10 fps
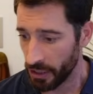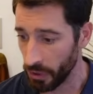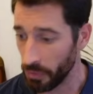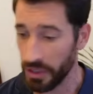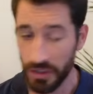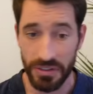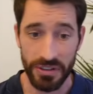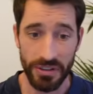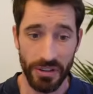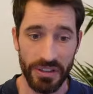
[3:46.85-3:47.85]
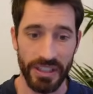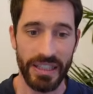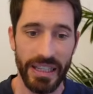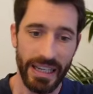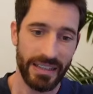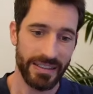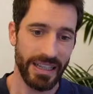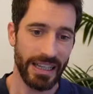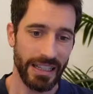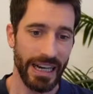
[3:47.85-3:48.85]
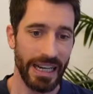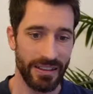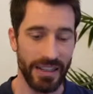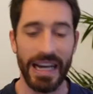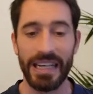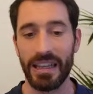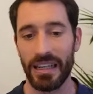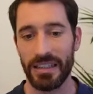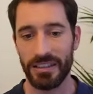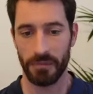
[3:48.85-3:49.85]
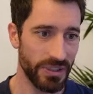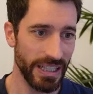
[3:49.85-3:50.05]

What we also saw then is that at the headlights,